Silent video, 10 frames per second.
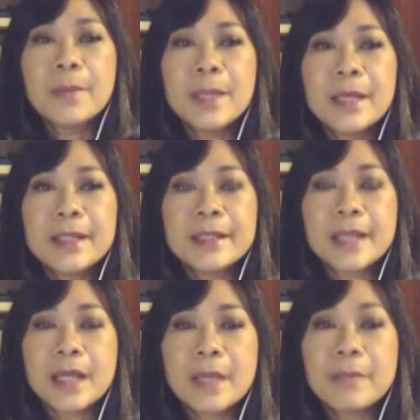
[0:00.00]
But
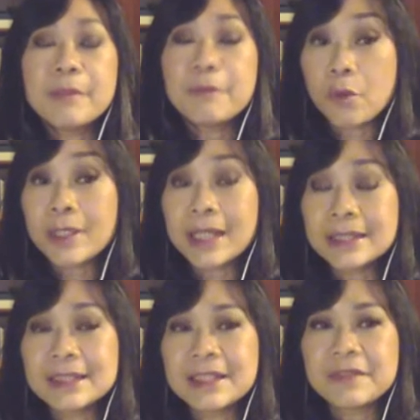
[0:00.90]
before
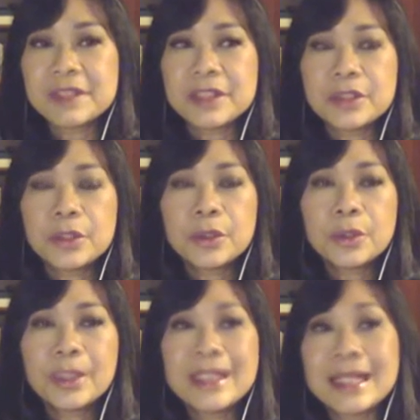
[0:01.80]
1972,
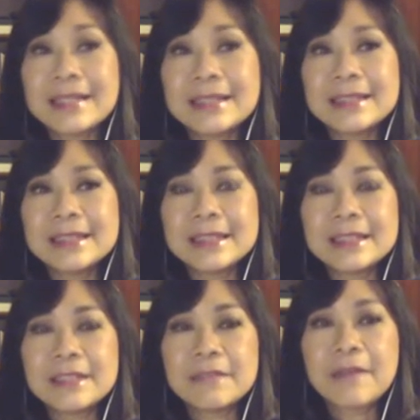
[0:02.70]
in
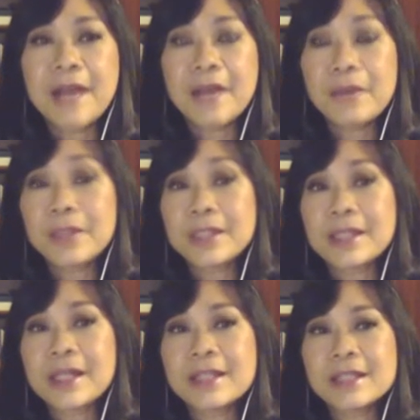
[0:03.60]
1965, we
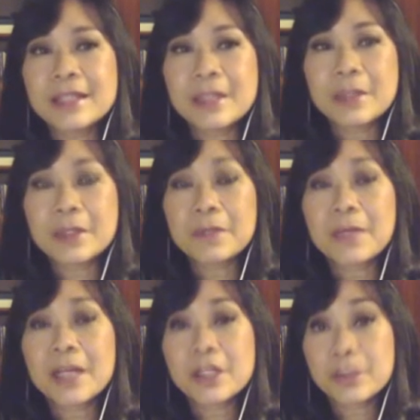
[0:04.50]
started in our
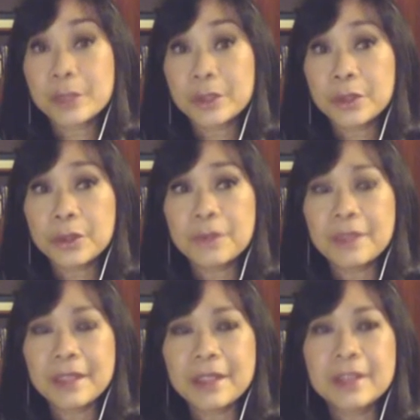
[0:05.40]
garage with two
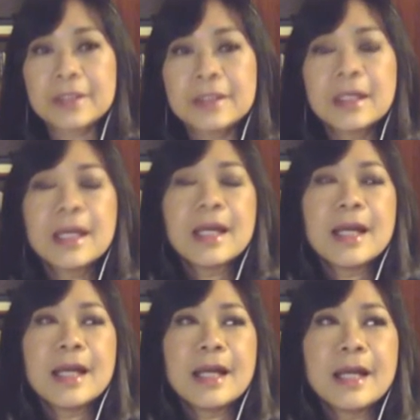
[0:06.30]
vehicles
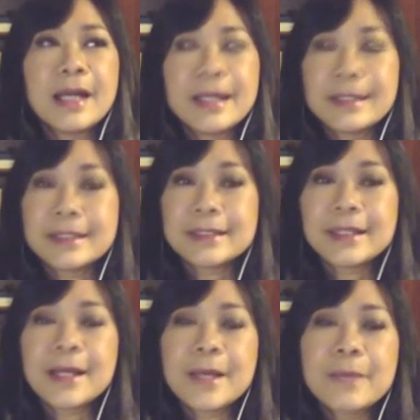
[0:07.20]
at that
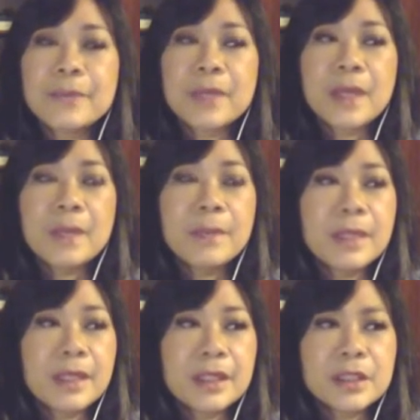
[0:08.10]
time
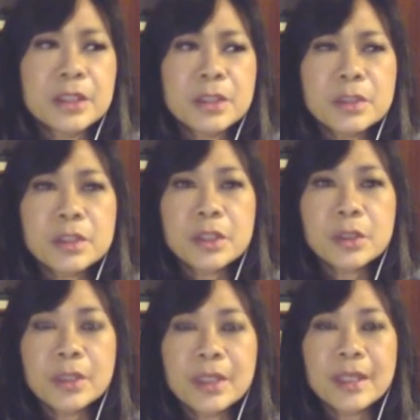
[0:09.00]
because she was
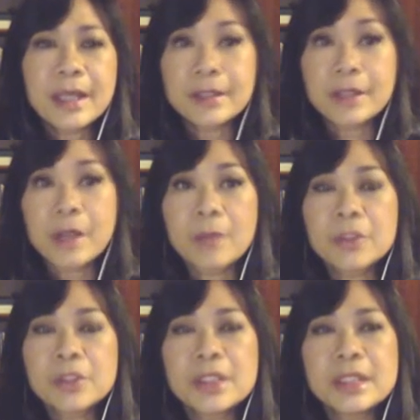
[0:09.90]
looking at the
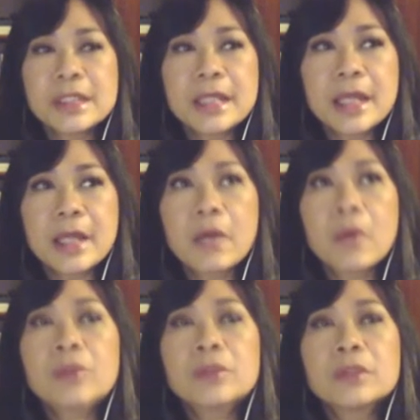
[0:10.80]
opportunity and
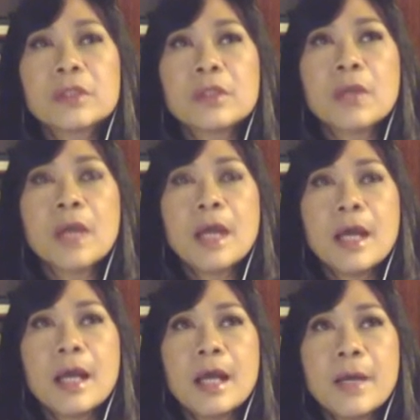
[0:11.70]
also
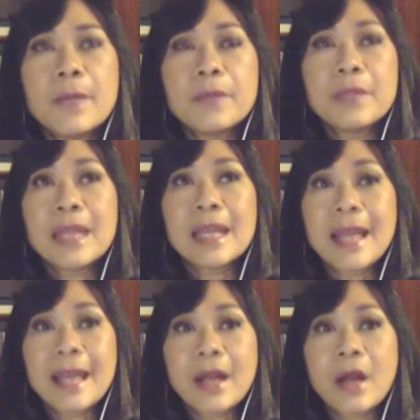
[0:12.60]
the
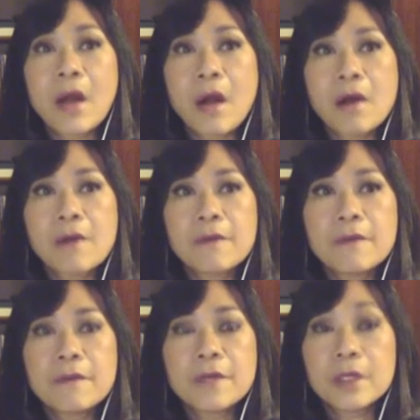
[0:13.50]
lack of
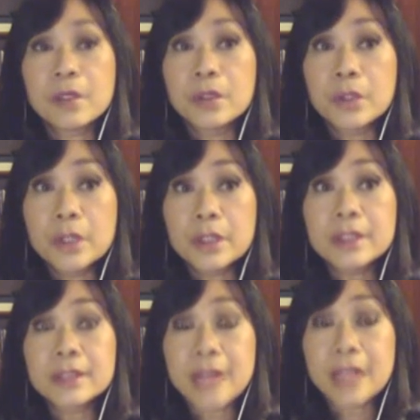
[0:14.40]
a good
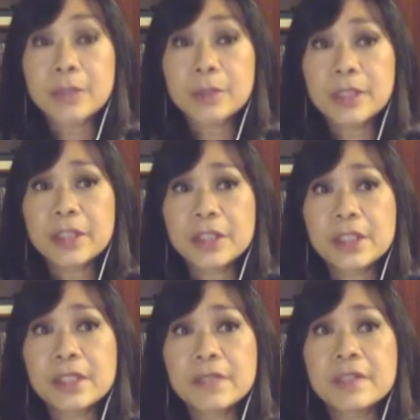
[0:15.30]
transportation
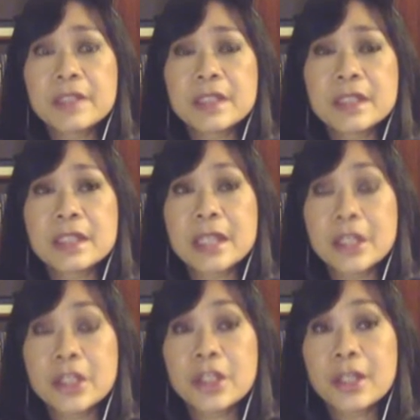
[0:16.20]
services
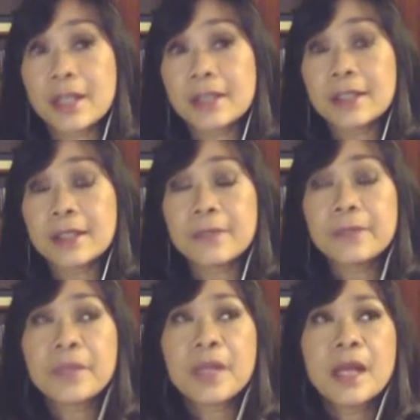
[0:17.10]
in Jakarta.
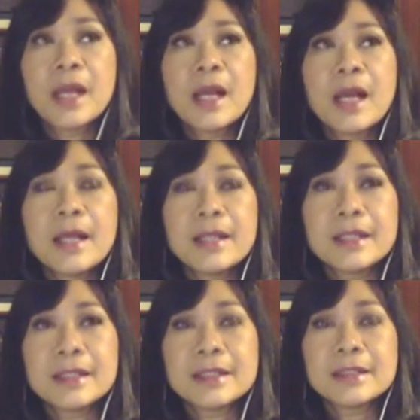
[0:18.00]
And
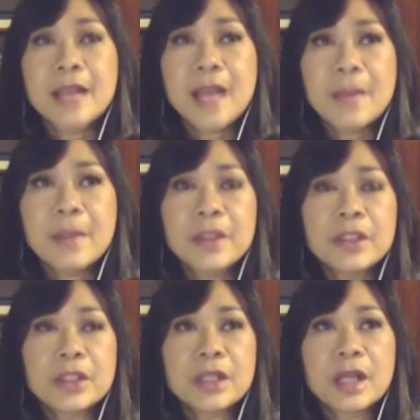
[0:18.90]
at that time, I
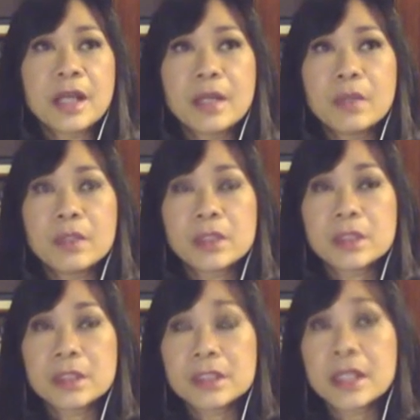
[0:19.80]
think Jakarta
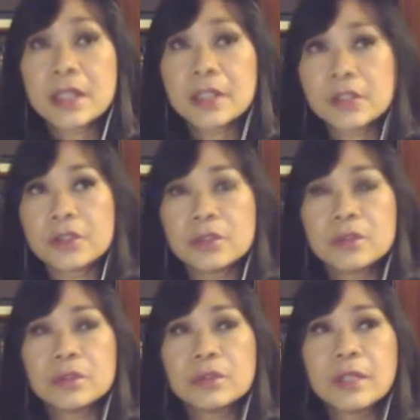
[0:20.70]
was started
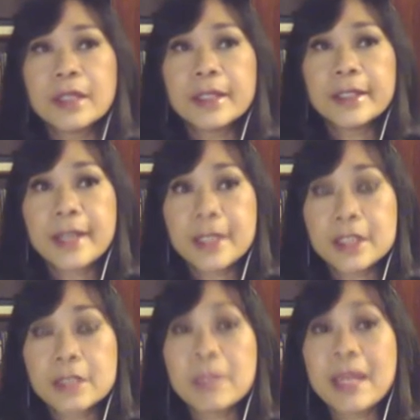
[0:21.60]
to get
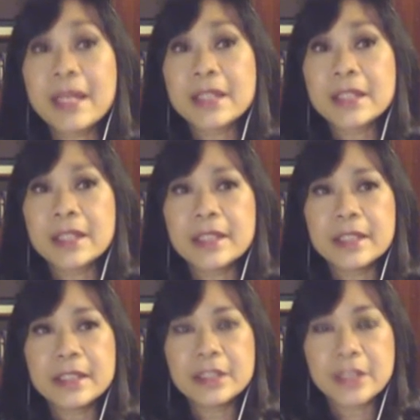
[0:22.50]
its place in
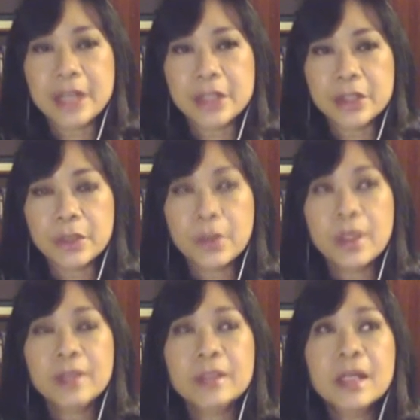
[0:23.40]
the international
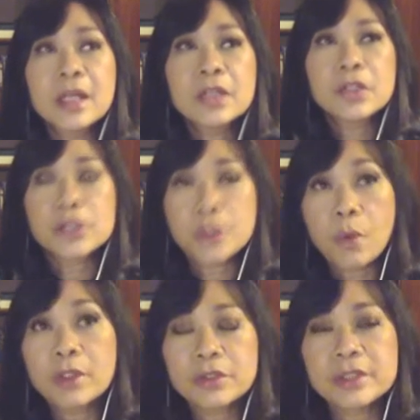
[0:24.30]
world. So she
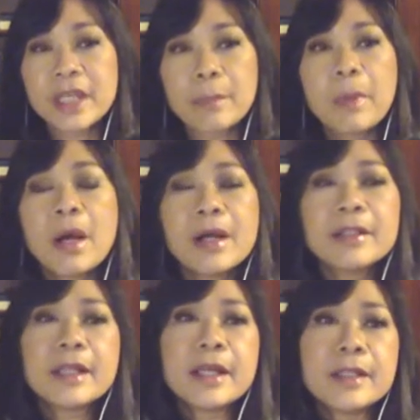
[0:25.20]
wanted to take
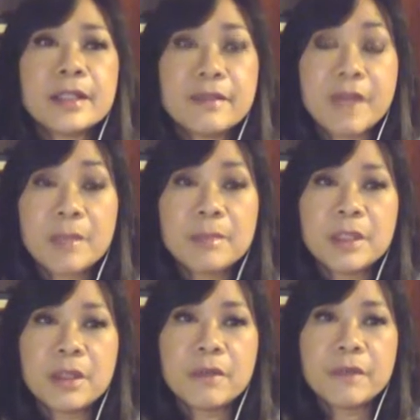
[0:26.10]
part in the
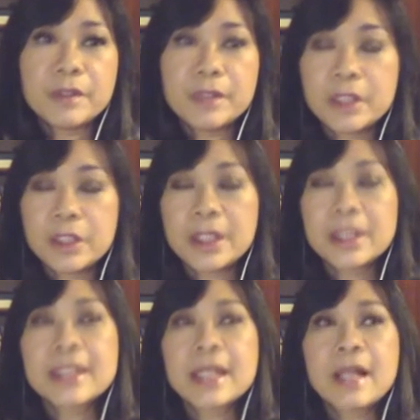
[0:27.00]
development of Indonesia
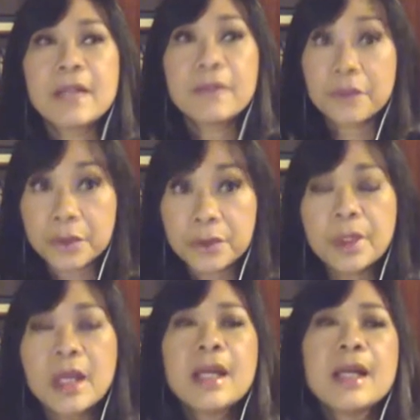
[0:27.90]
itself
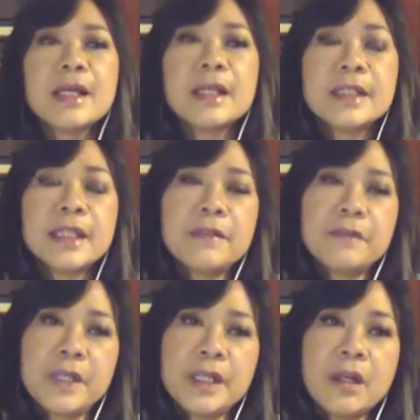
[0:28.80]
through a
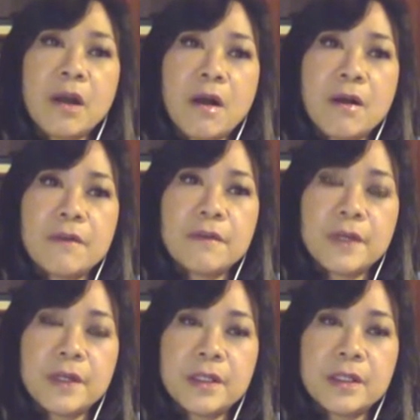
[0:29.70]
delivering of
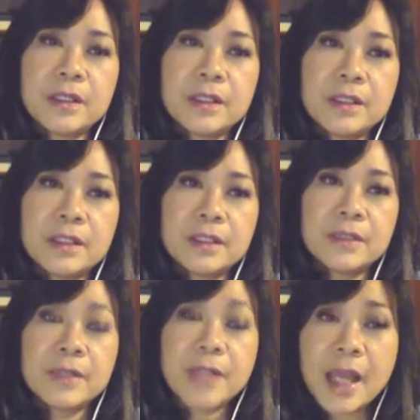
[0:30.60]
a
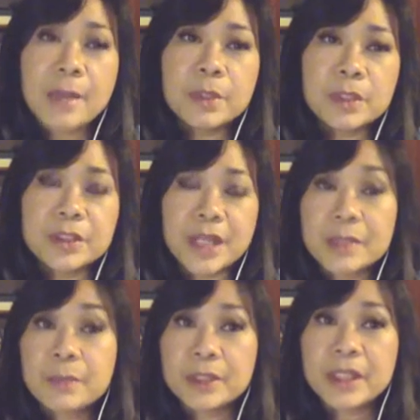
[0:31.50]
reliable
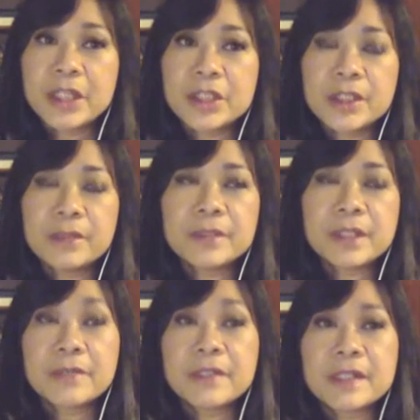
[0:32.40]
transportation
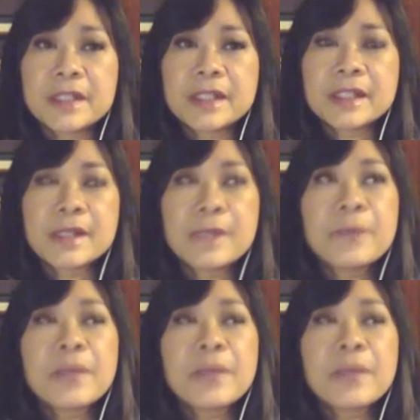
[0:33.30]
services.